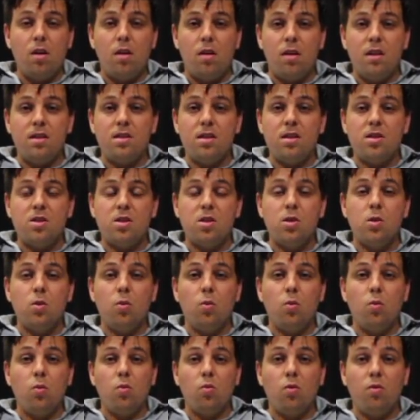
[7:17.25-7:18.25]
This is
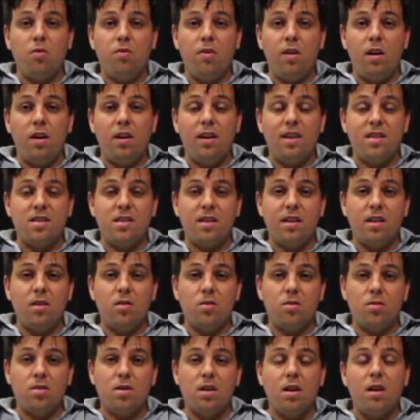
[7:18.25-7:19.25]
to reveal his
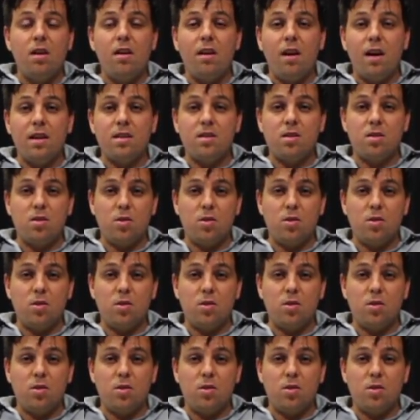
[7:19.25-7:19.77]
skills as a